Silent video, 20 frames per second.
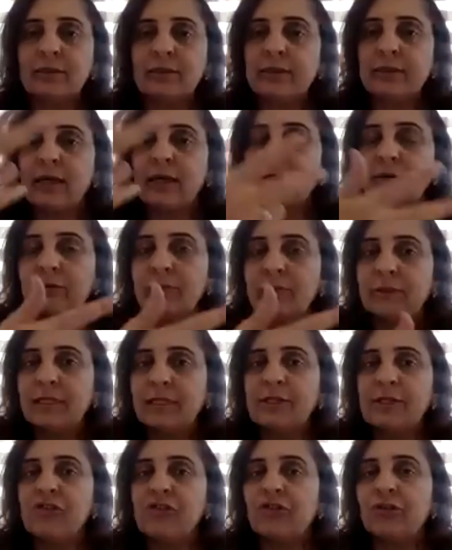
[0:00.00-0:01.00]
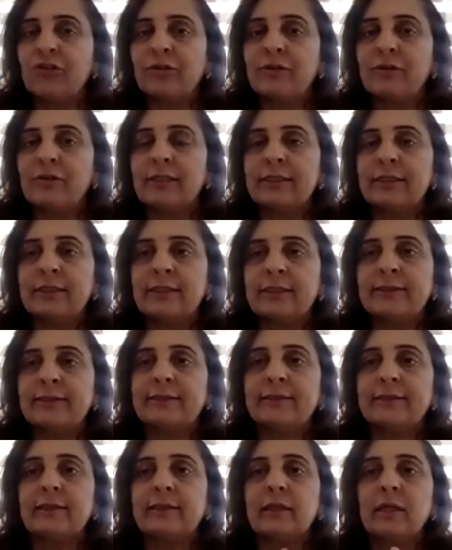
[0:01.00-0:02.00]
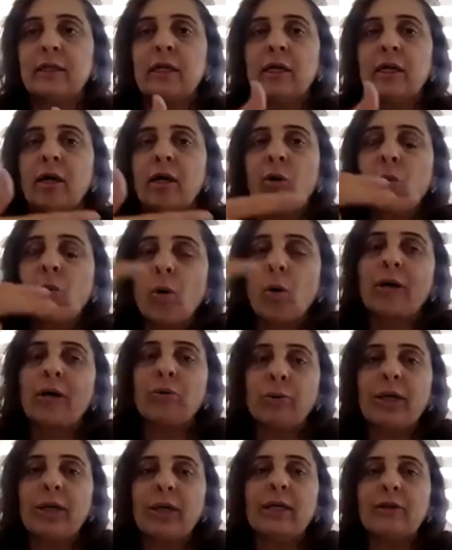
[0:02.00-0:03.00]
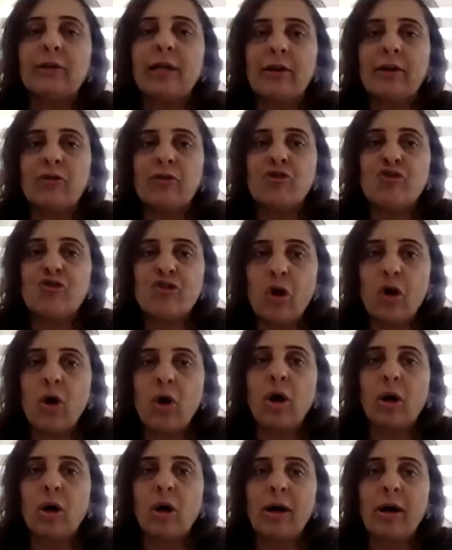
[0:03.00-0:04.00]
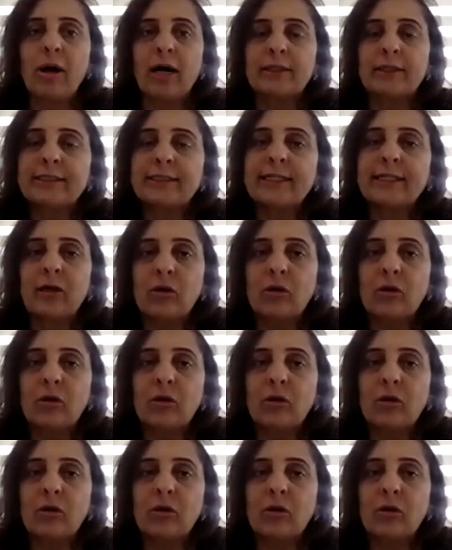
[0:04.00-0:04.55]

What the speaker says: are 3 journalists who are doing their job, asking